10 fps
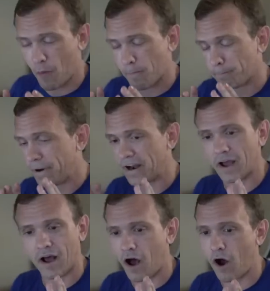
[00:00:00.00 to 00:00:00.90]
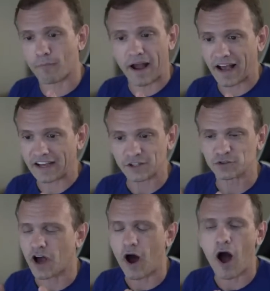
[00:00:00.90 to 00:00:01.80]
But, oh, my gosh. It was,
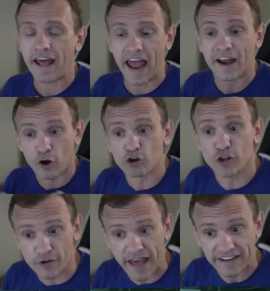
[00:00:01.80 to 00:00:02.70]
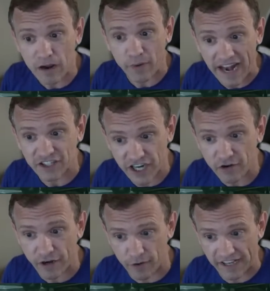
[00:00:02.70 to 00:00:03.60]
and earlier that day, we'd had
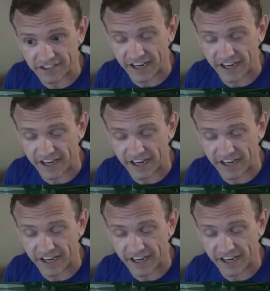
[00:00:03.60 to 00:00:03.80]
chariot racing